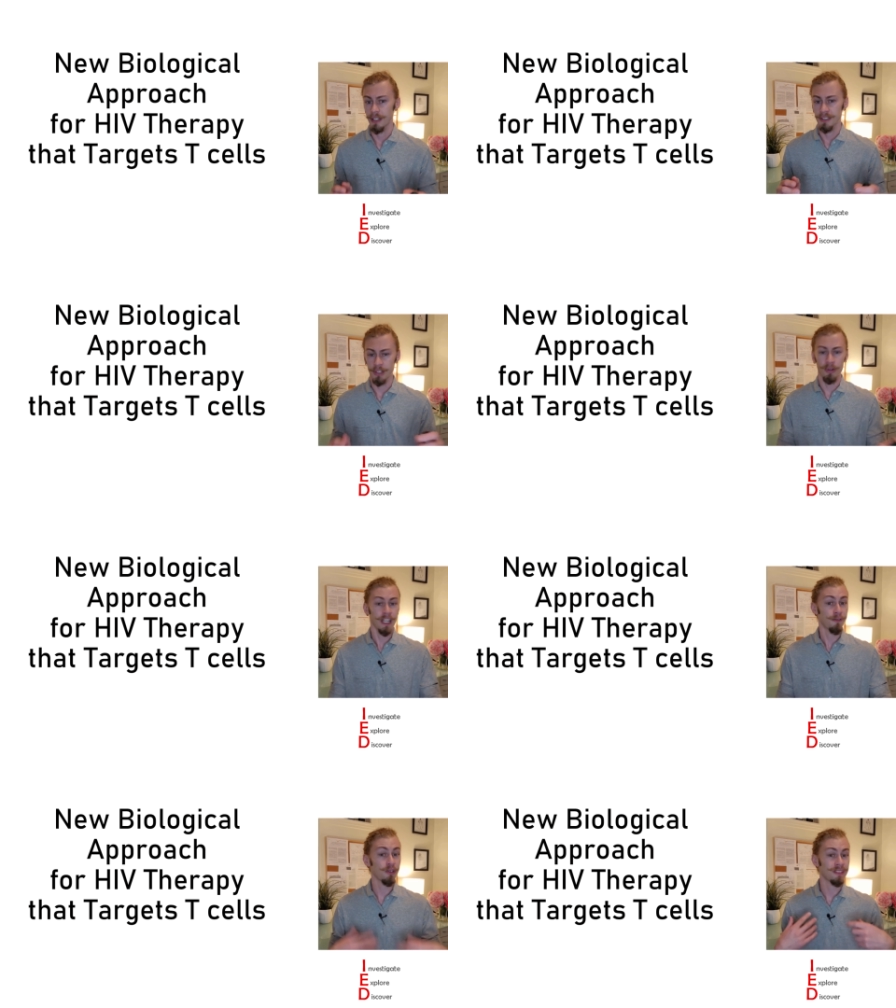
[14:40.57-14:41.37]
So
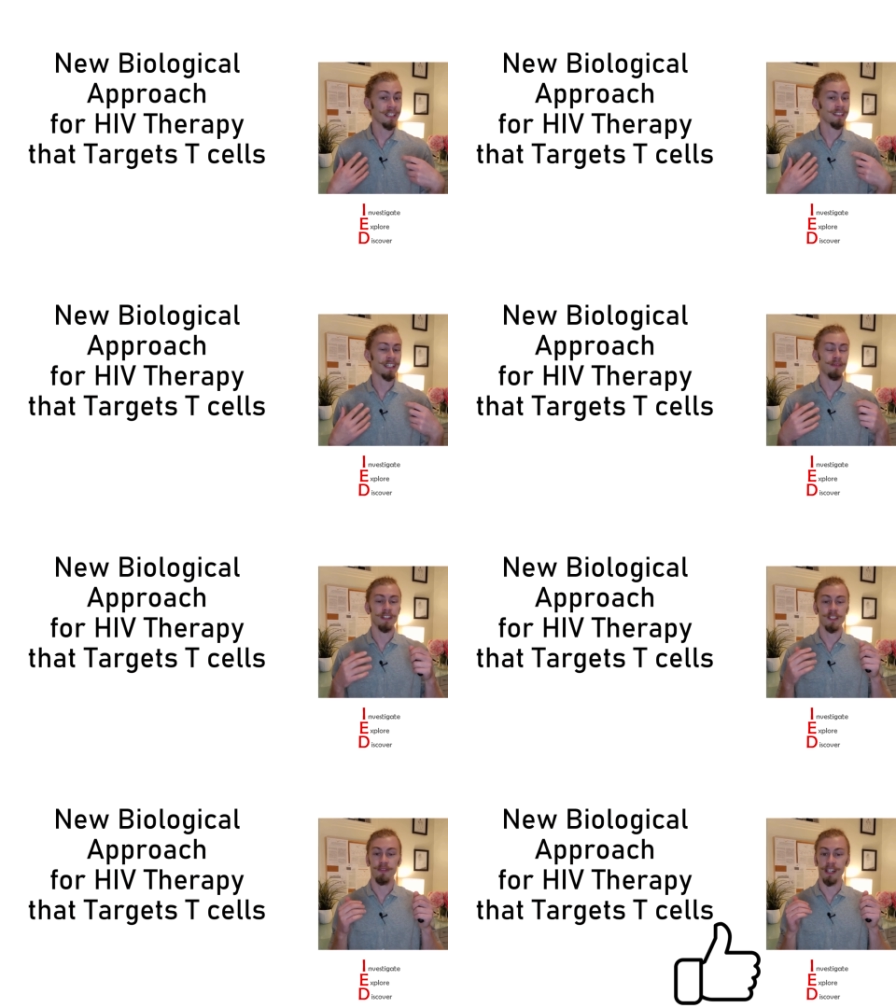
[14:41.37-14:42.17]
if you did, give
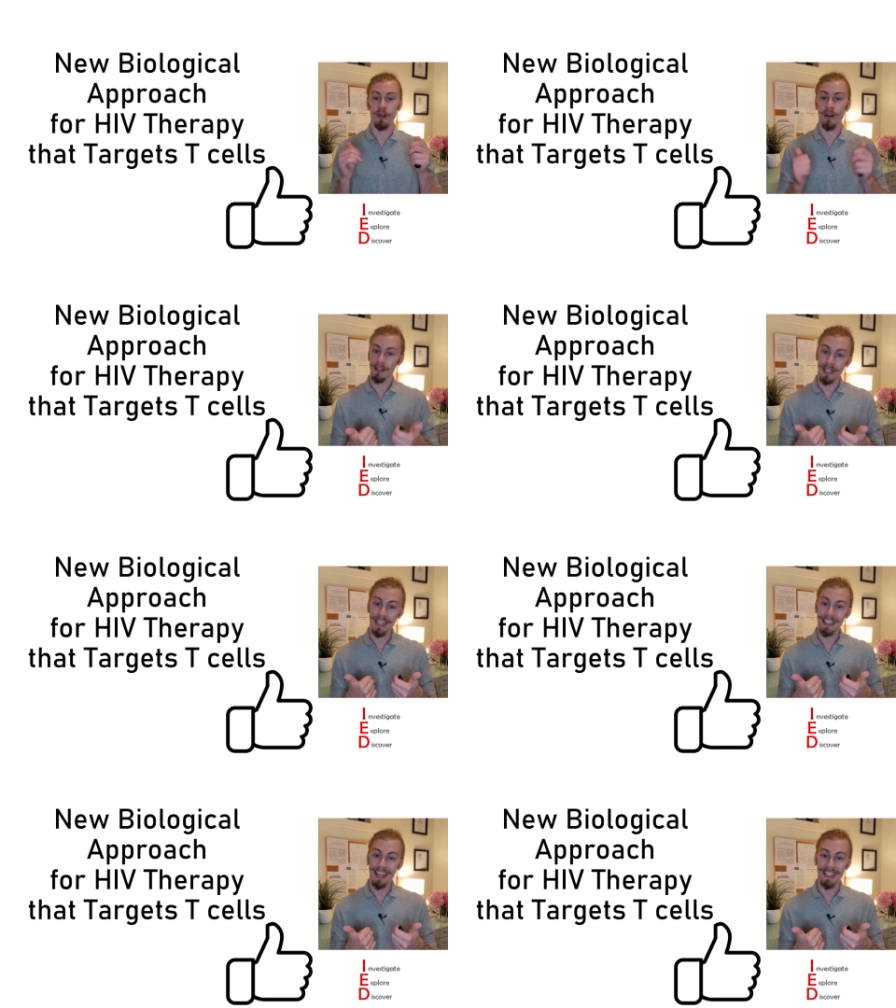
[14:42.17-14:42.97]
this video a
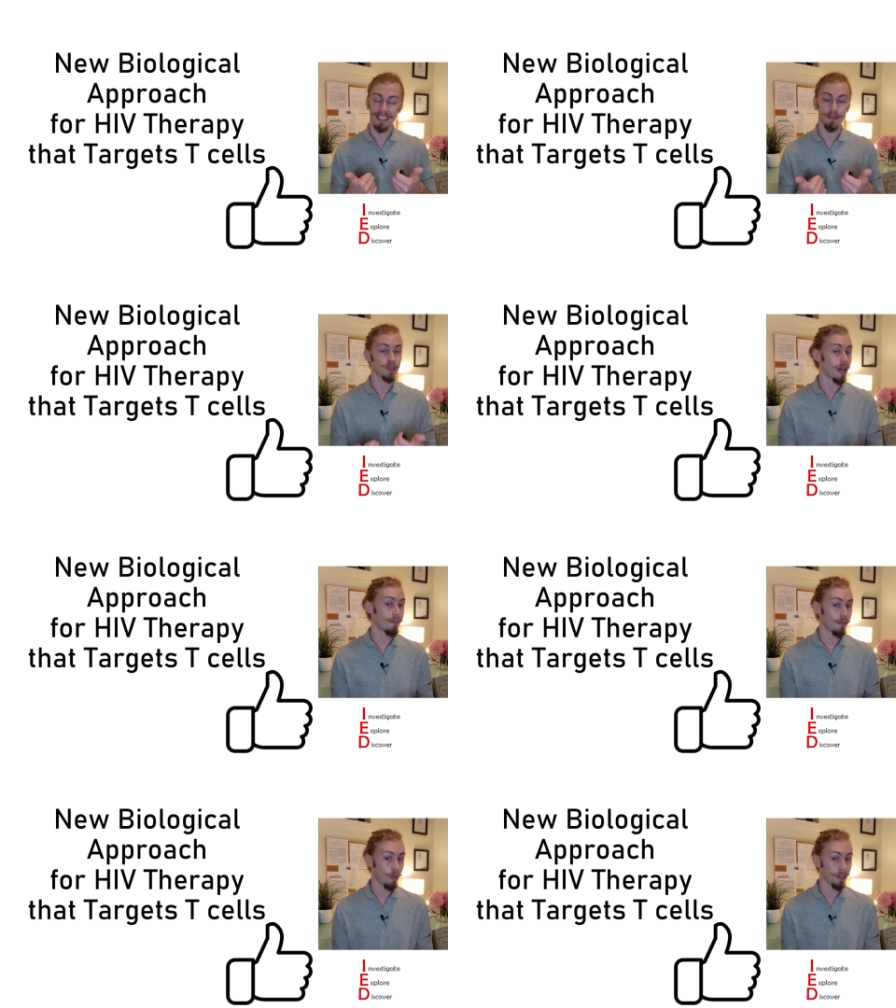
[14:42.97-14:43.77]
like and
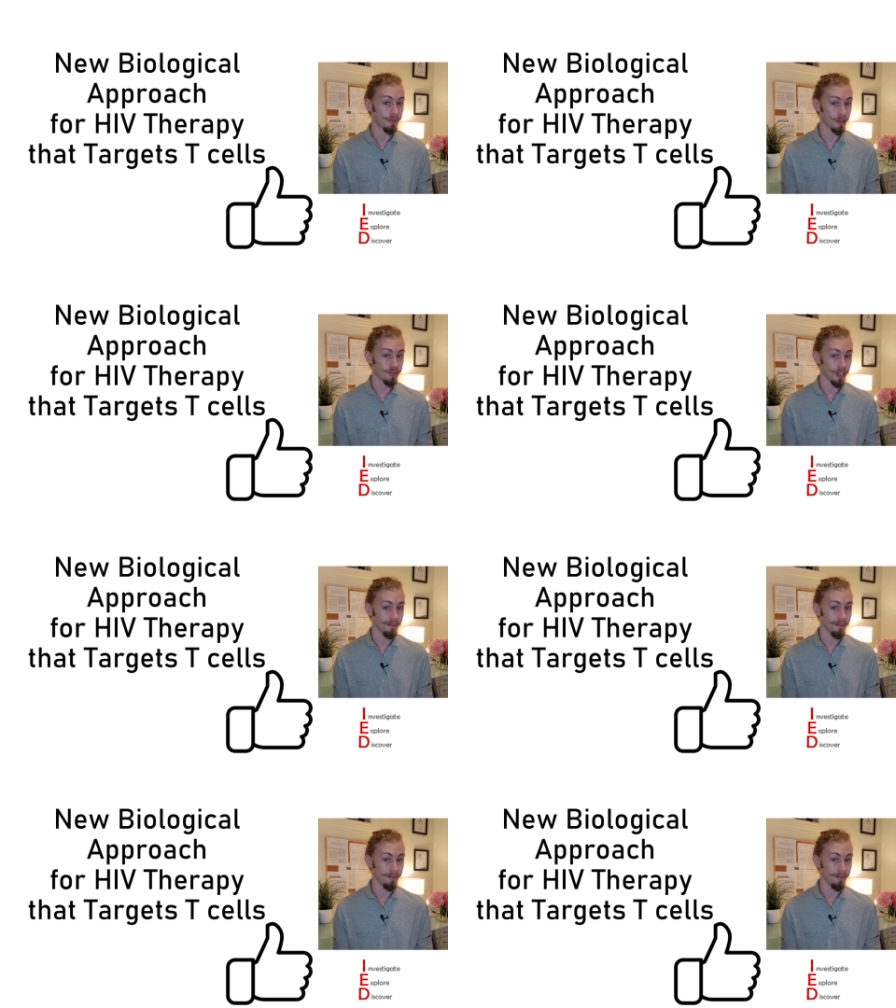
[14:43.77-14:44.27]
subscribe for more in the future.